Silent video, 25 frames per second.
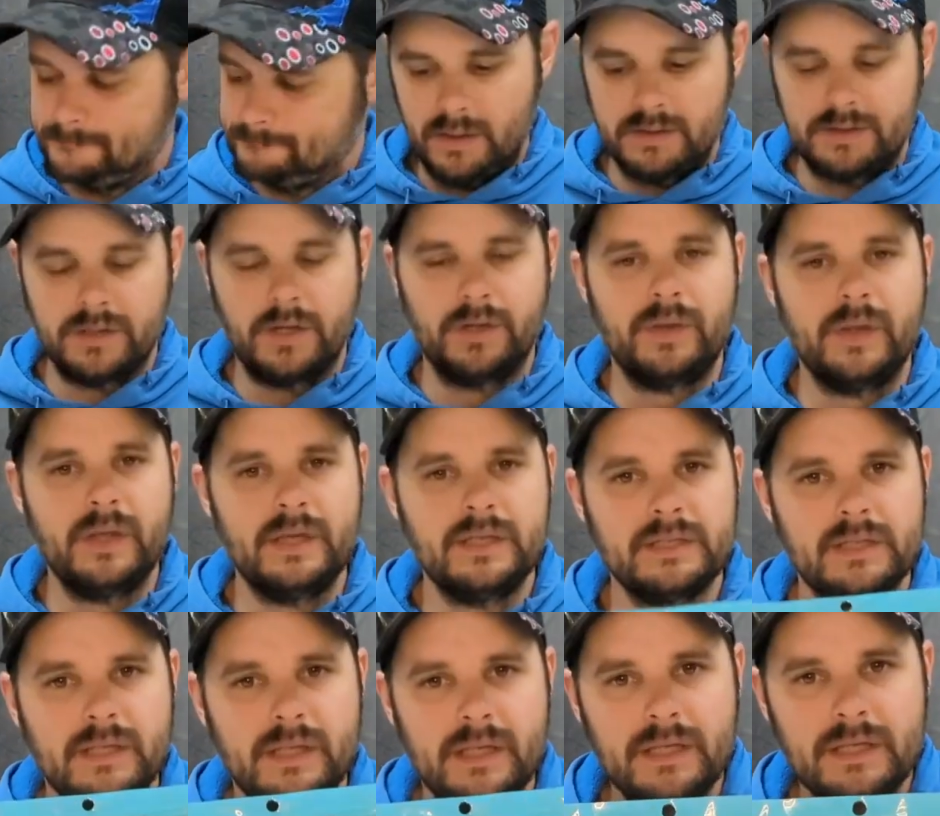And so
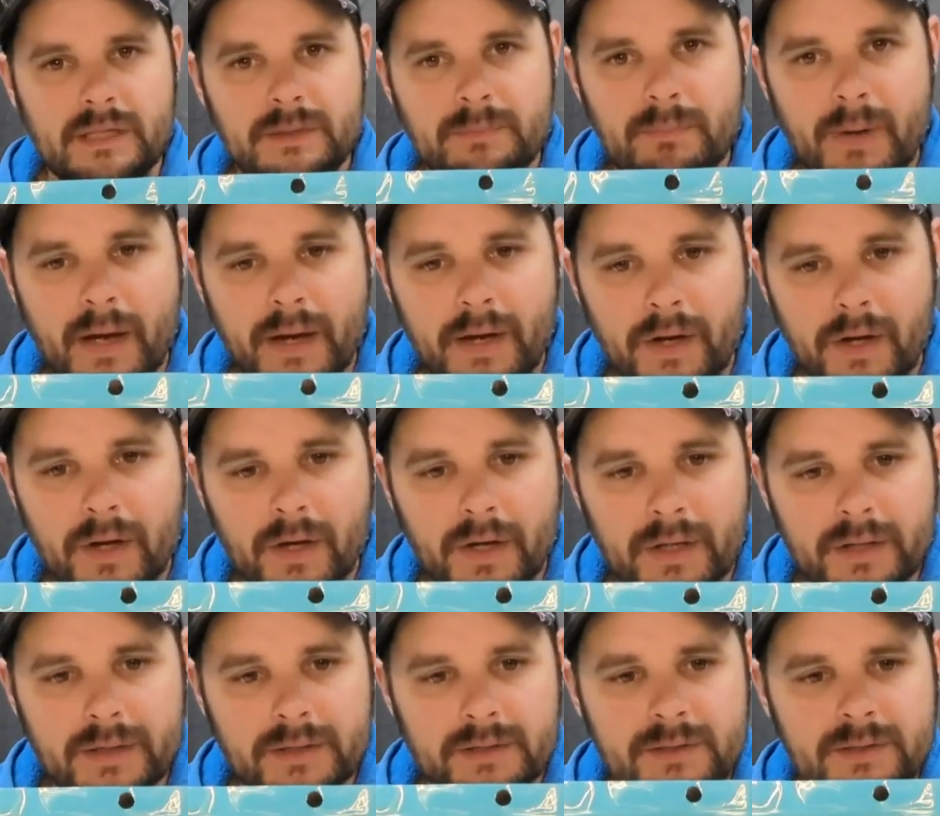these are these mud
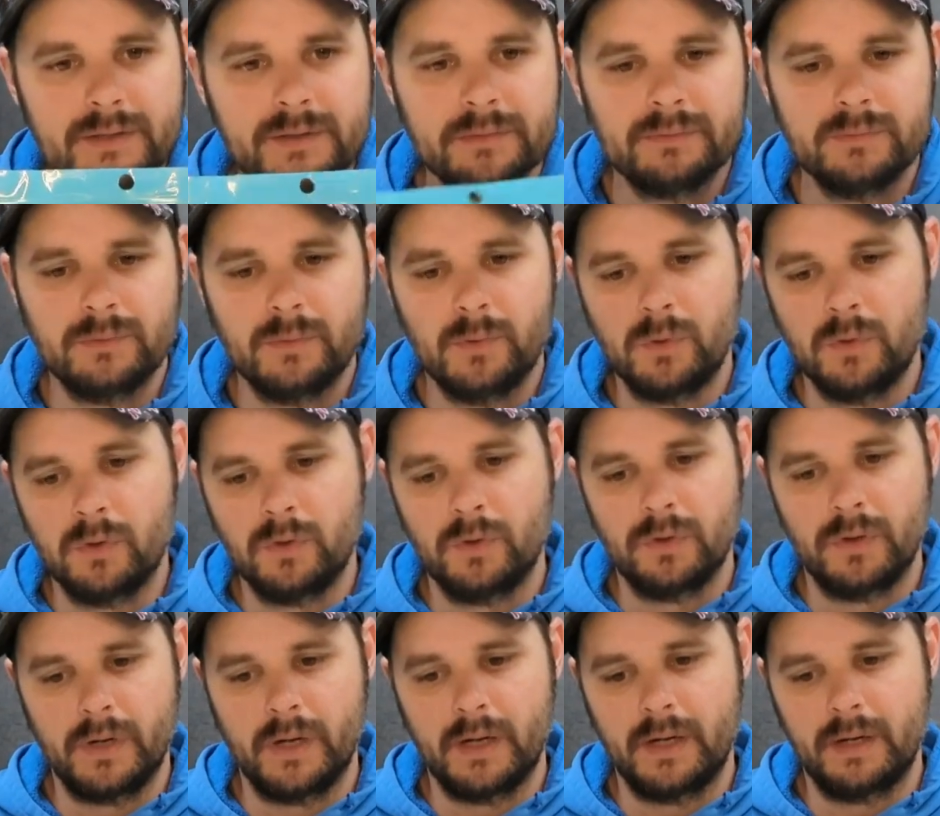eyes,
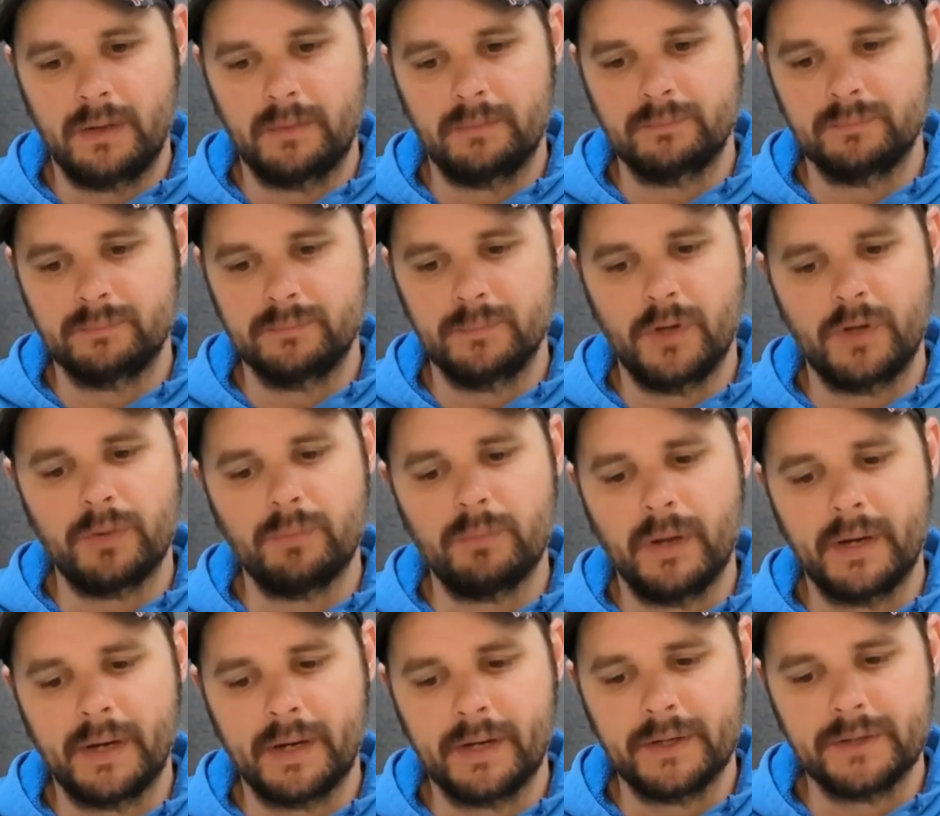or not
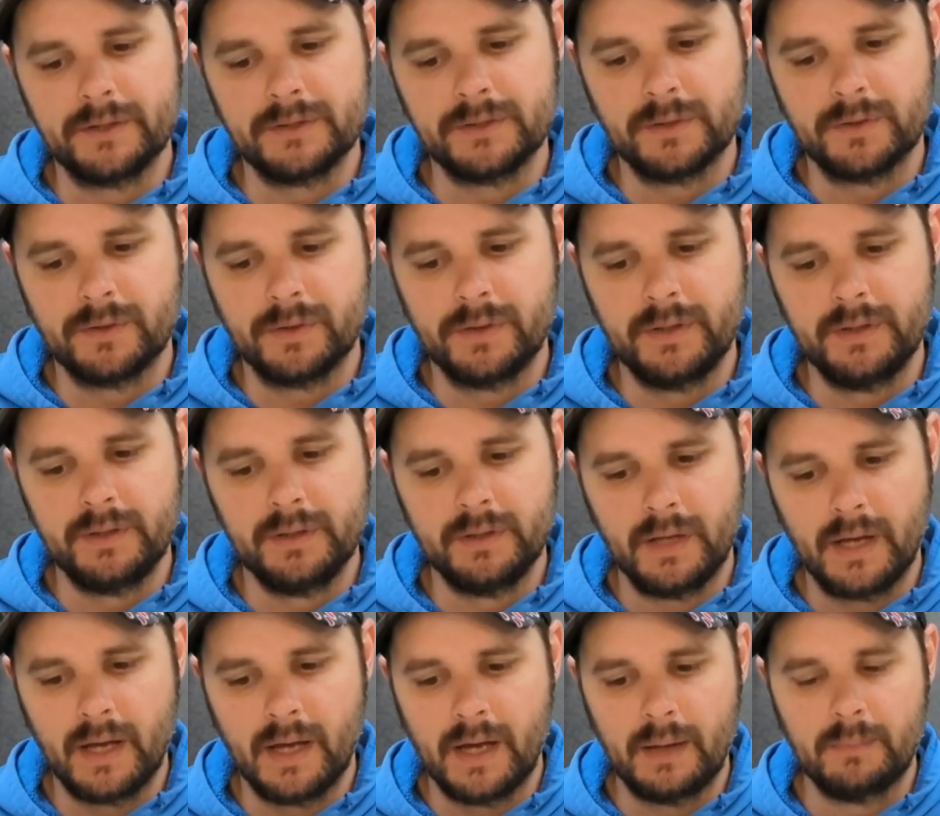mud eyes, sorry,
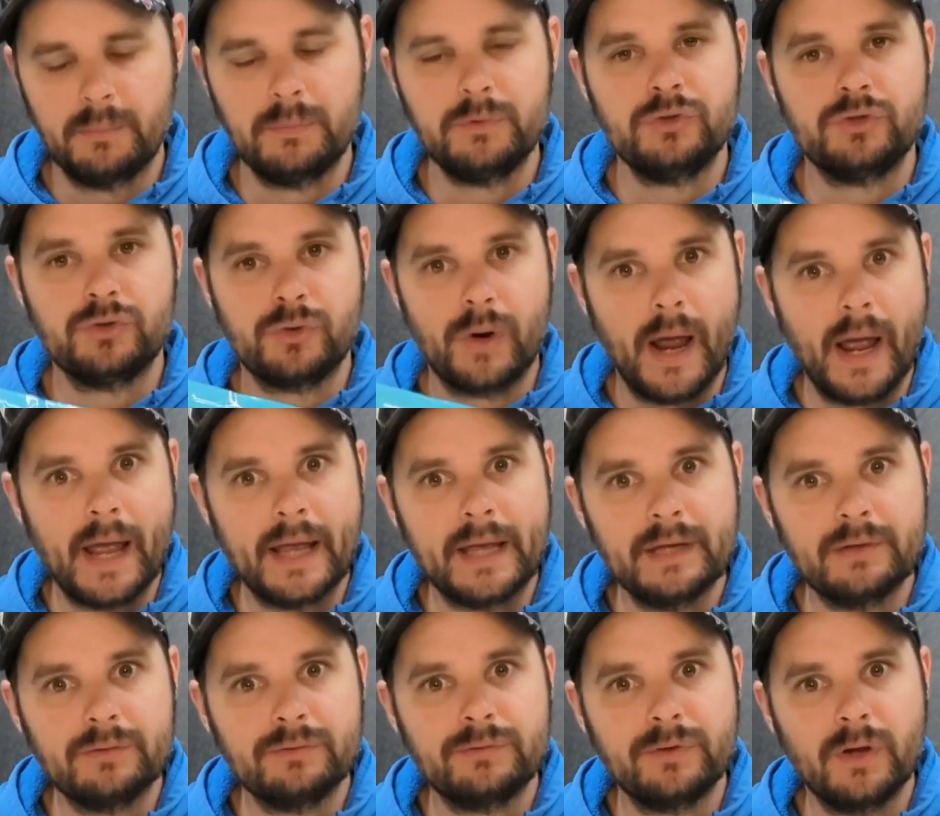
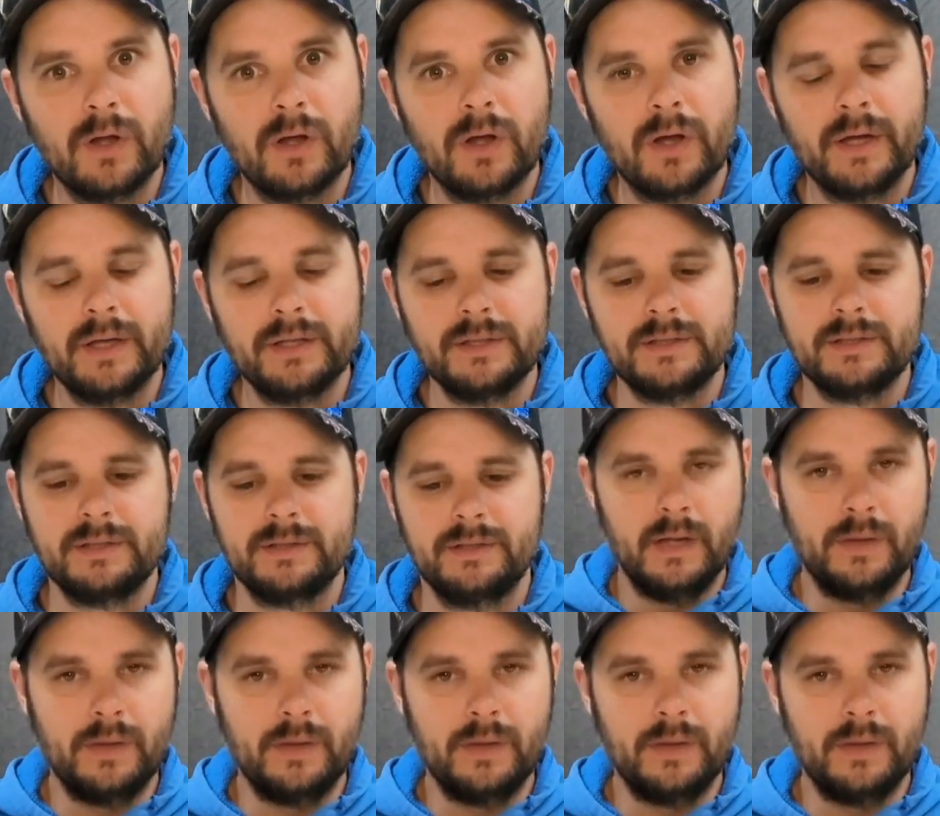dragonflies.